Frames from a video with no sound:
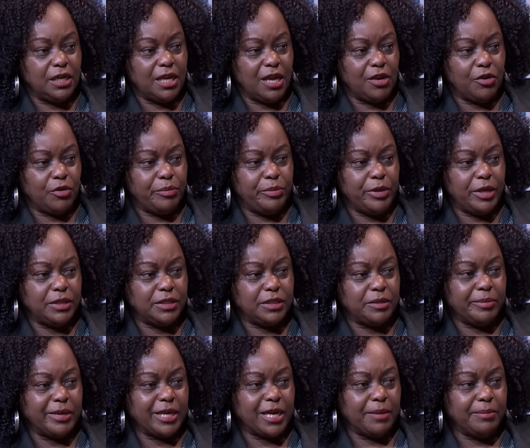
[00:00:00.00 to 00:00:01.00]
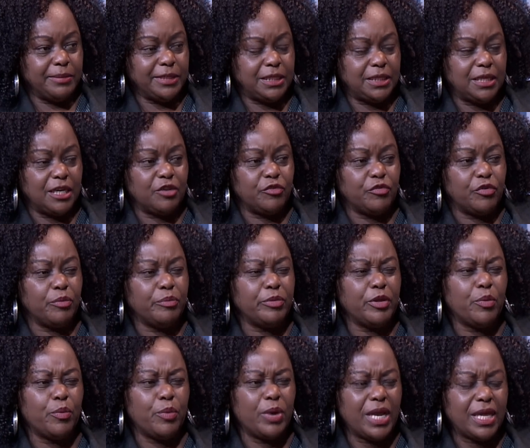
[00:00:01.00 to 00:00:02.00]
Did Nairobians make a mistake? From the
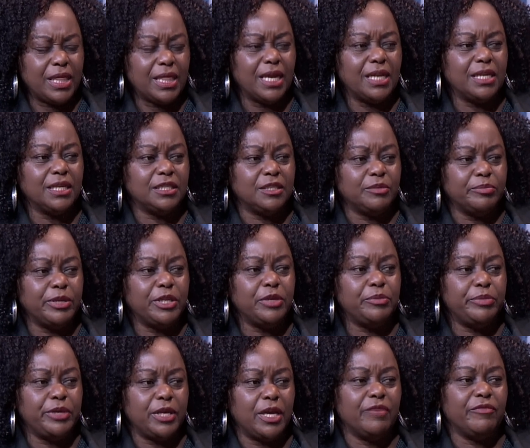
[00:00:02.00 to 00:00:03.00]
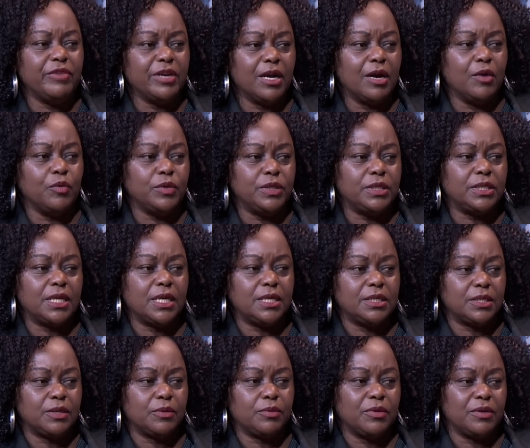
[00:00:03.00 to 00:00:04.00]
way that he's been behaving, I would say
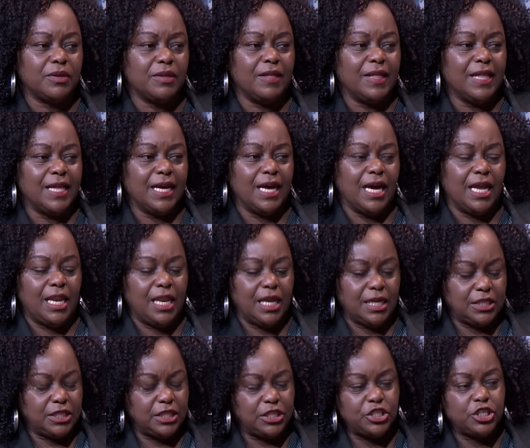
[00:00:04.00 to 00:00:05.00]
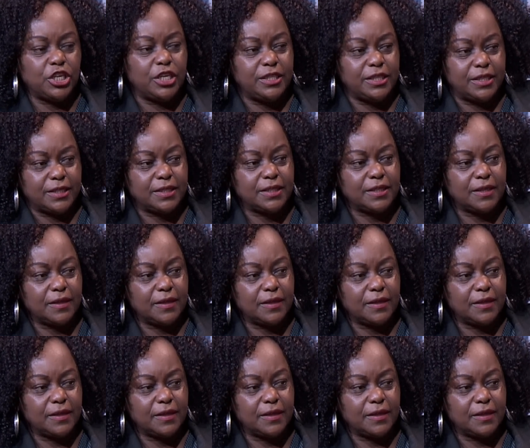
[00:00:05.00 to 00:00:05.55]
so. Okay. Unless he changes.